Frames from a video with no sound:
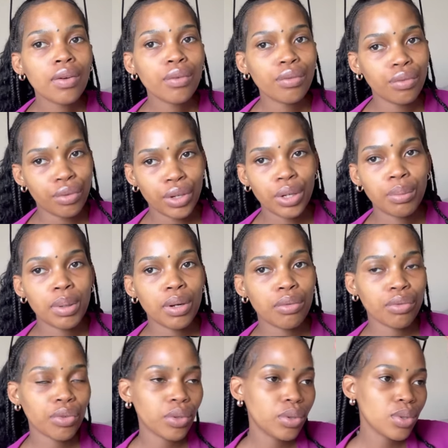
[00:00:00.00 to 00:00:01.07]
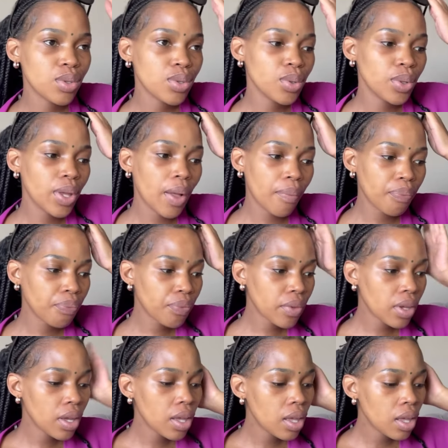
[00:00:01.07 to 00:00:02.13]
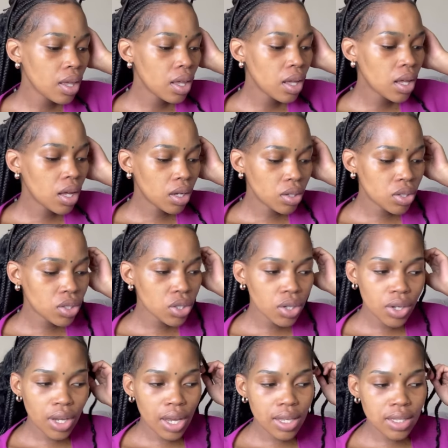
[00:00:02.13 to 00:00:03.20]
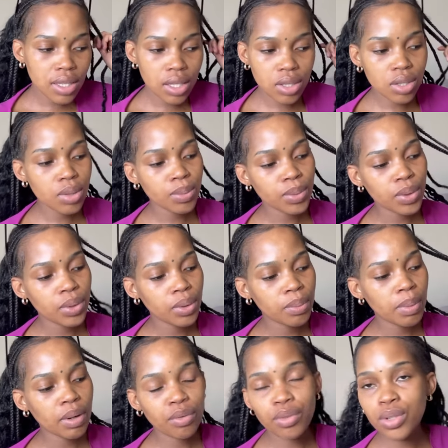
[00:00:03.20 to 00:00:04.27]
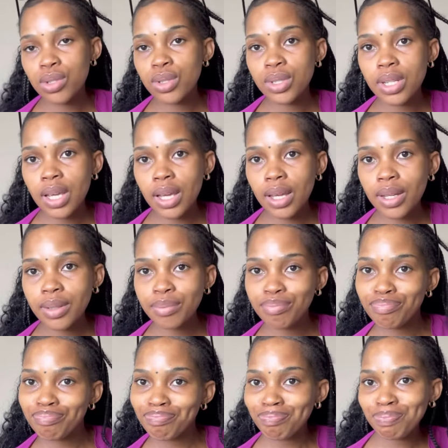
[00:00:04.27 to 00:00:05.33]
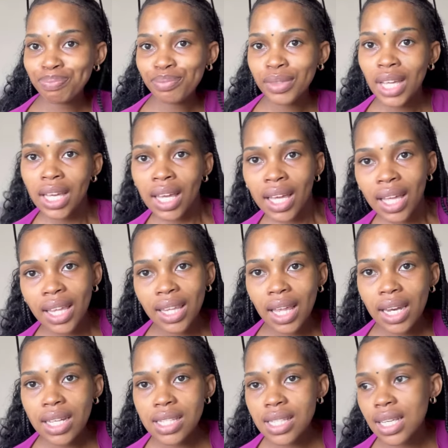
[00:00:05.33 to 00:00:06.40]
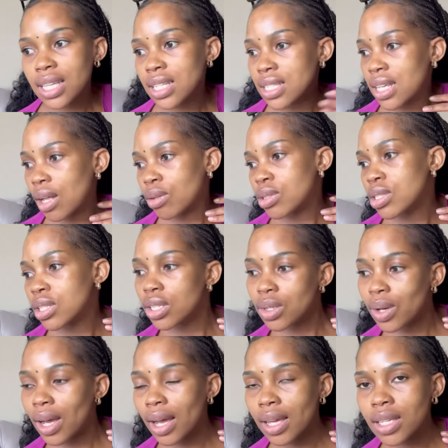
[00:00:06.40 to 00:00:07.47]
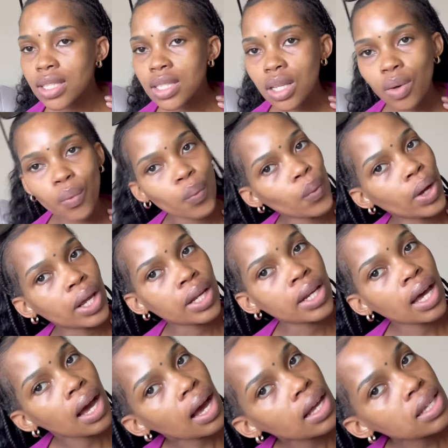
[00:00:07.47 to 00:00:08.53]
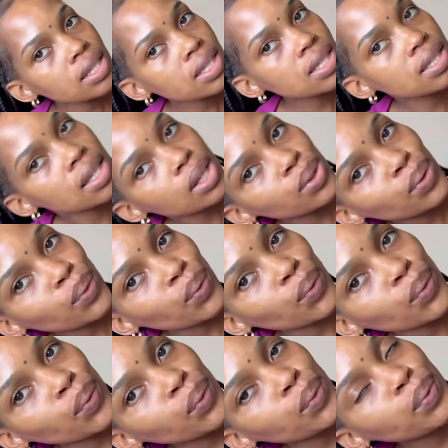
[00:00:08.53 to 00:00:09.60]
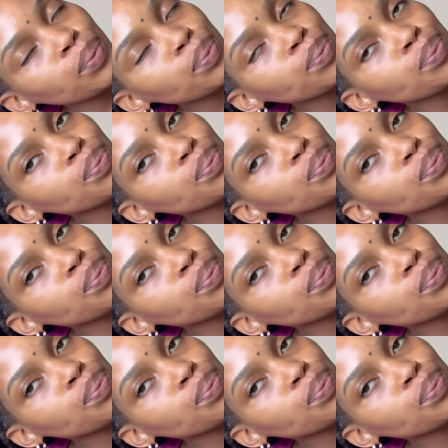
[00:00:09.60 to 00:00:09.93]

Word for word: very painful so yeah i'll show you guys that tomorrow but for today that is it i'll see you guys when i see you